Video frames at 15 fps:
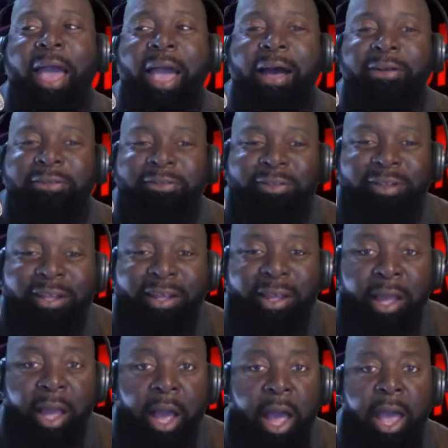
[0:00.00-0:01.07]
house,
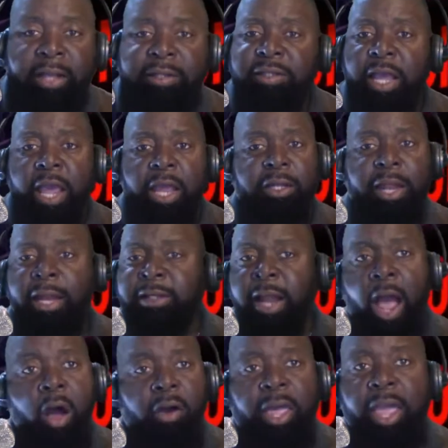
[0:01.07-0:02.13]
I said, that
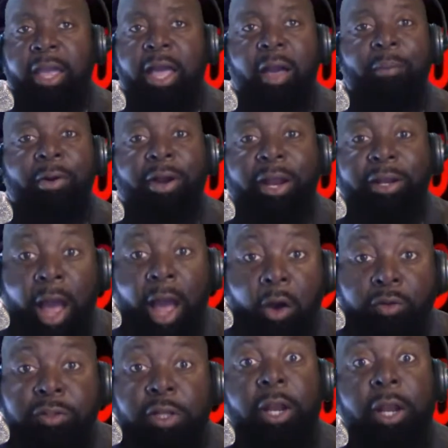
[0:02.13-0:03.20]
dog can't come here. That
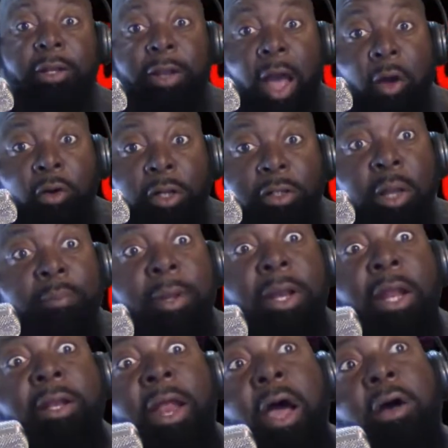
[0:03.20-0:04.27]
dog said, that dog looked at me,
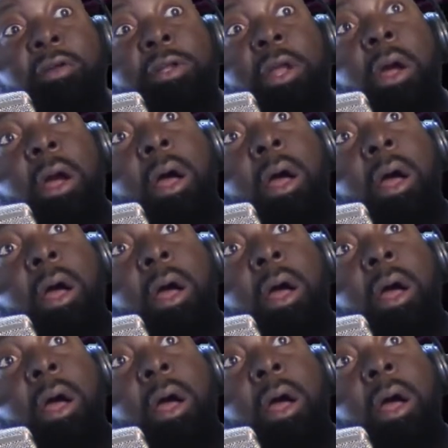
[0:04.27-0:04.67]
that dog said,